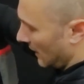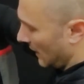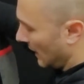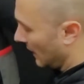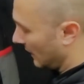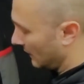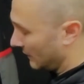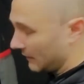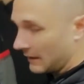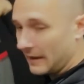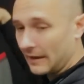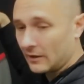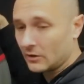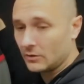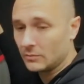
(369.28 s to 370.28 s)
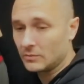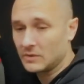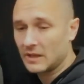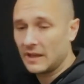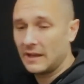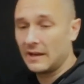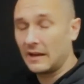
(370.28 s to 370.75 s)
and it comes
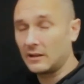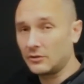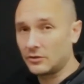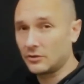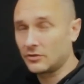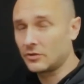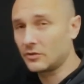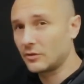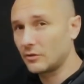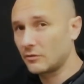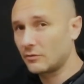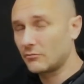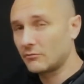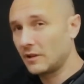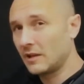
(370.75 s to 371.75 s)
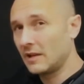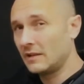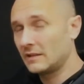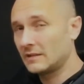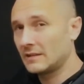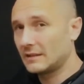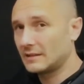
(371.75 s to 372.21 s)
in at just
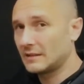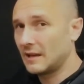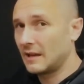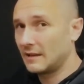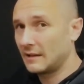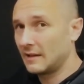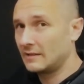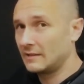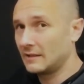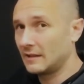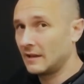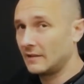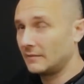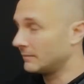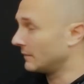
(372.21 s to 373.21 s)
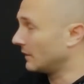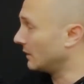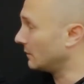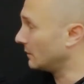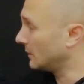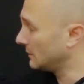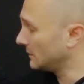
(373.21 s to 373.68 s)
$369.99 at
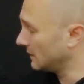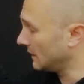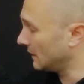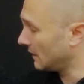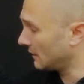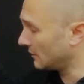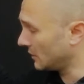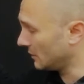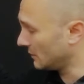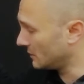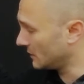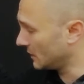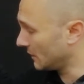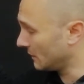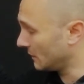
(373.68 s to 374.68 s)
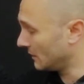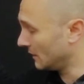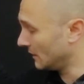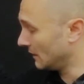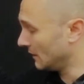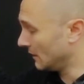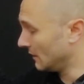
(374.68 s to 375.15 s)
the moment in our shop. So
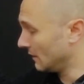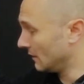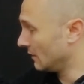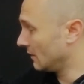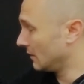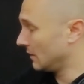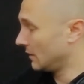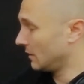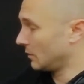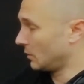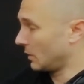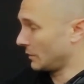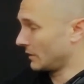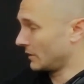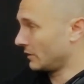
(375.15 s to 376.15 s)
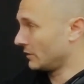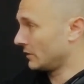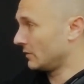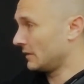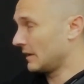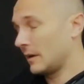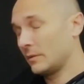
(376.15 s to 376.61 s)
what we're going to
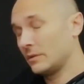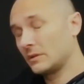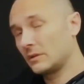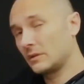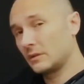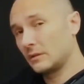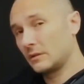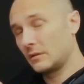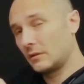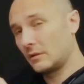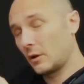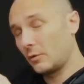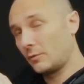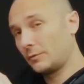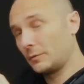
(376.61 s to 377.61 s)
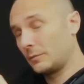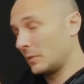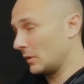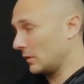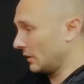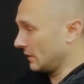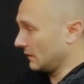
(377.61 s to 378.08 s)
do now is go
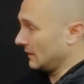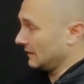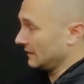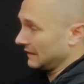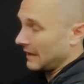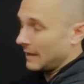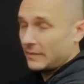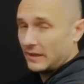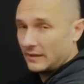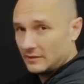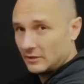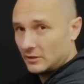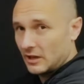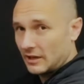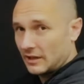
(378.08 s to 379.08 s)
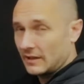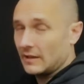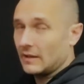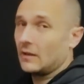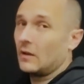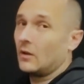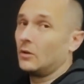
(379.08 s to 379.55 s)
from this laminated
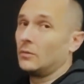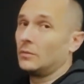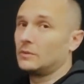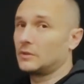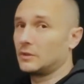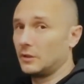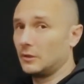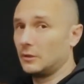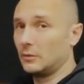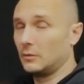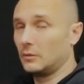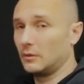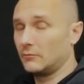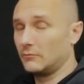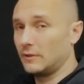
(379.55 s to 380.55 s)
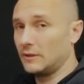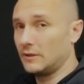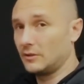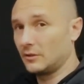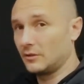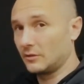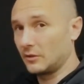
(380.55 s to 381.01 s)
jacket up to
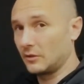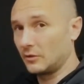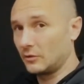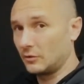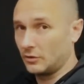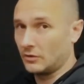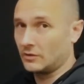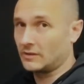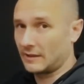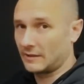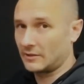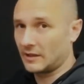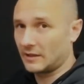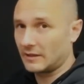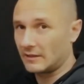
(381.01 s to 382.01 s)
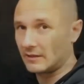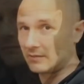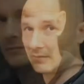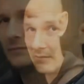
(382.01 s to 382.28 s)
Richa's Gore-Tex jacket.